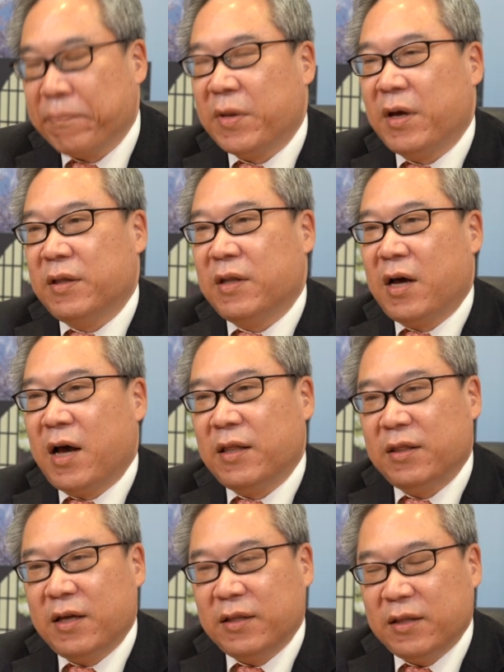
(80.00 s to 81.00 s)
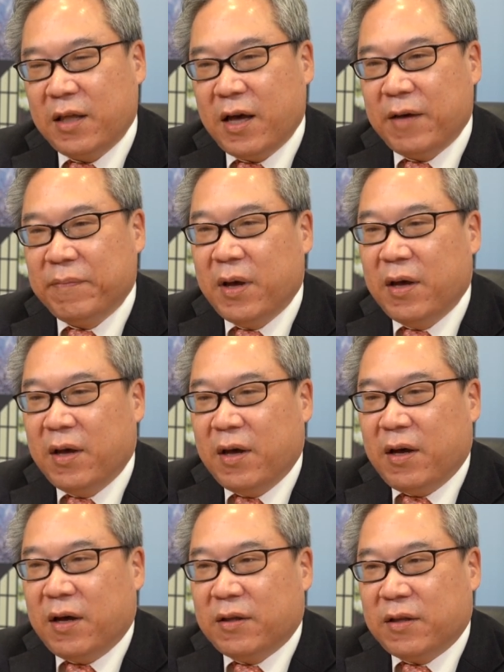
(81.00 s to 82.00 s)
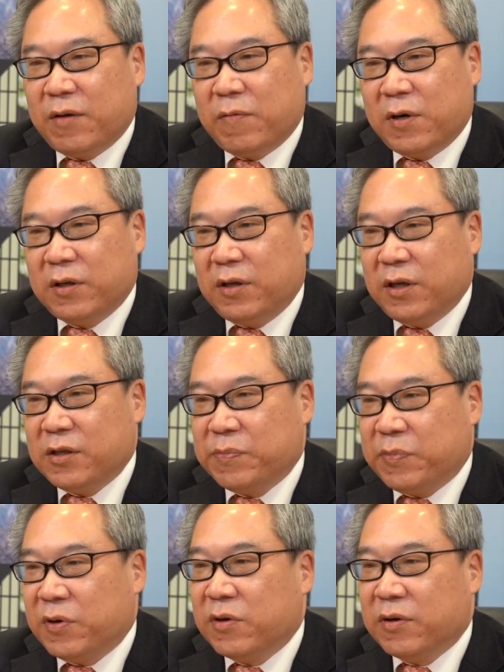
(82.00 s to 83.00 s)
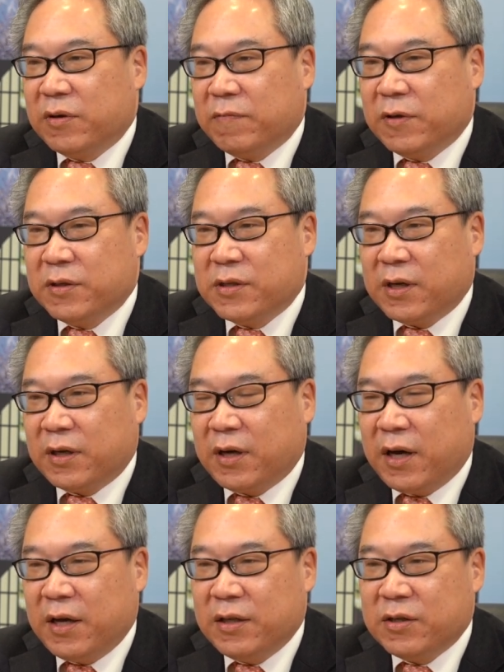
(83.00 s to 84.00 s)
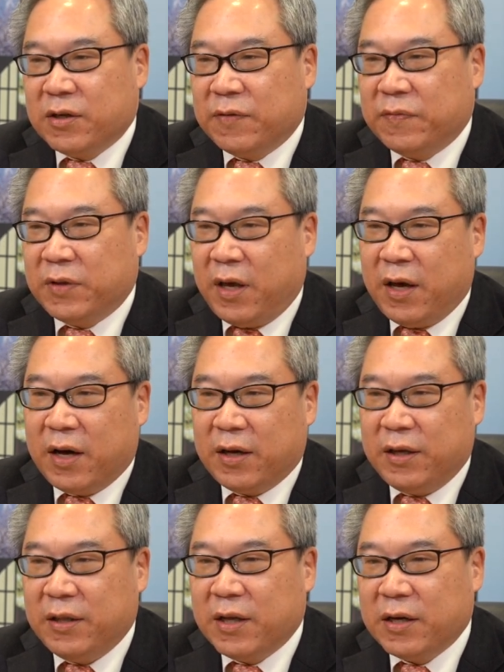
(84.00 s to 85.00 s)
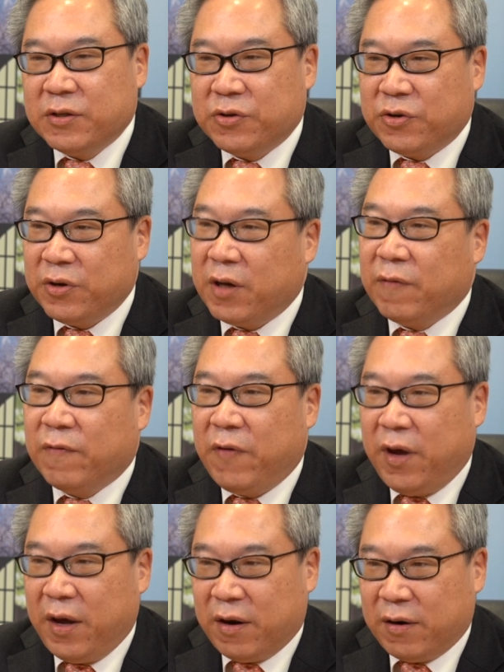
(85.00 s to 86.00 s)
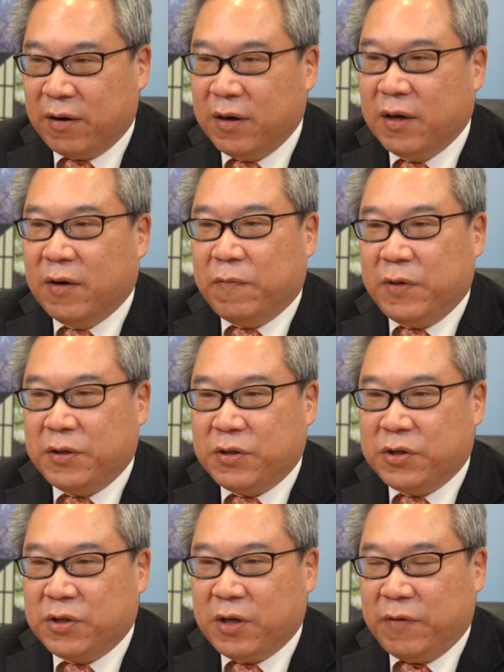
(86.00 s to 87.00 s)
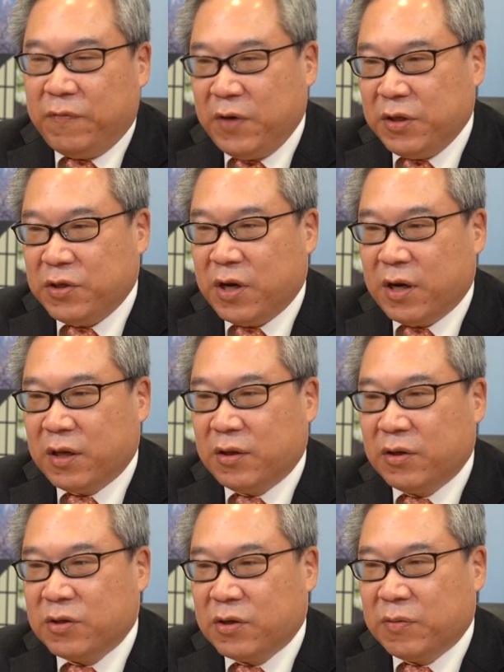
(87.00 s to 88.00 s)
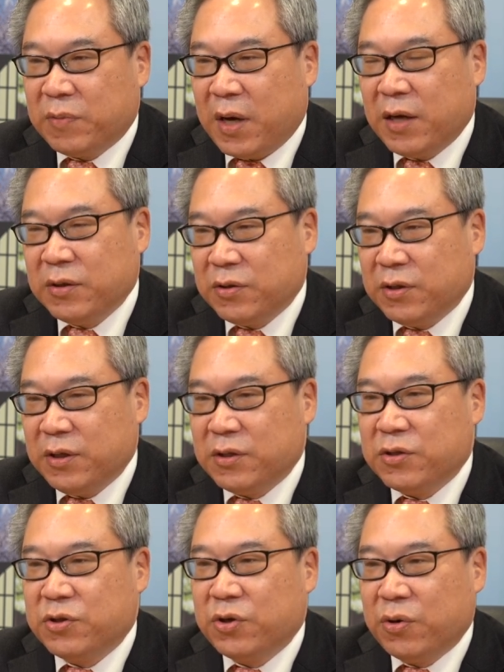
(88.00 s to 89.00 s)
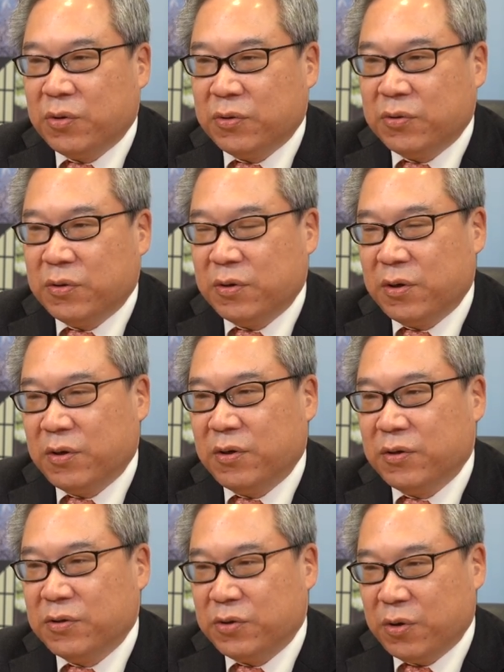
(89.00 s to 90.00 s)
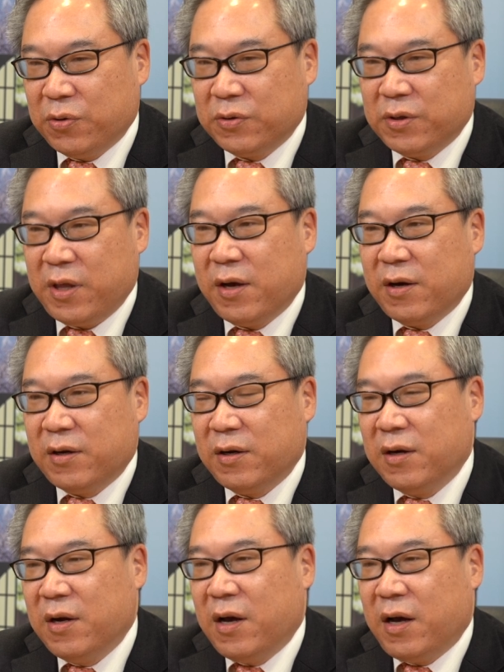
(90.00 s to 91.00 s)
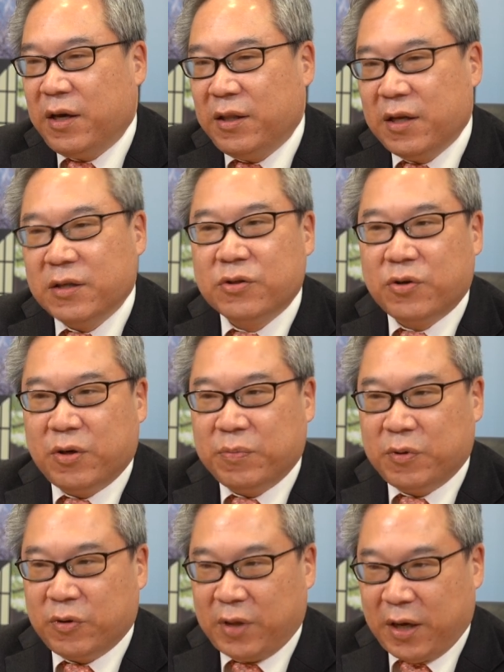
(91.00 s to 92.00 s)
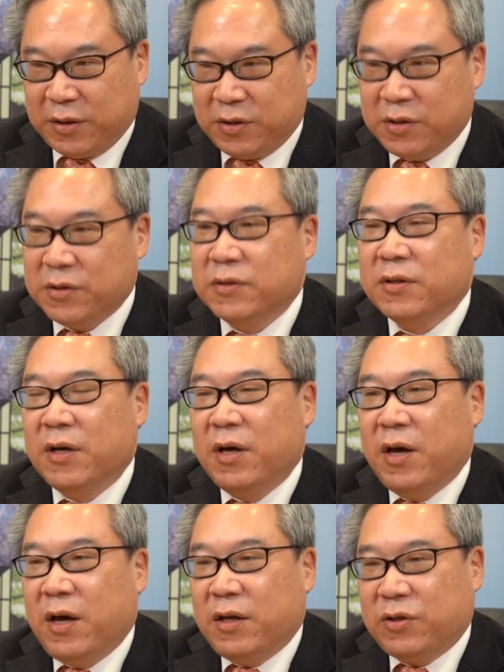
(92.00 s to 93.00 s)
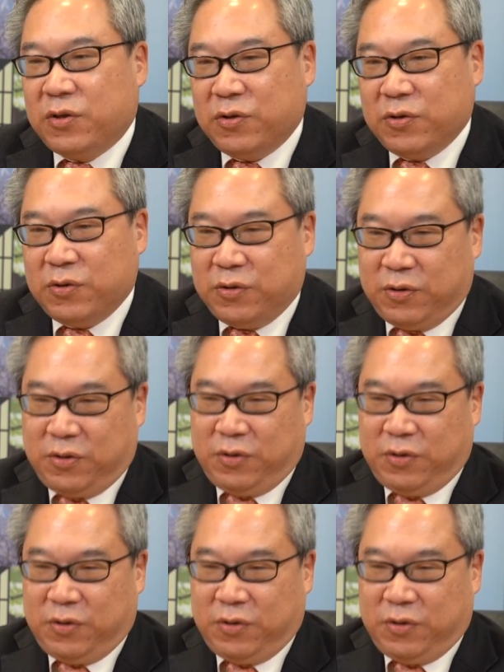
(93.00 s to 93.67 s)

and at that time, the World Expo was a kind of the industrial fair, in which a lot of countries showed their industrial products to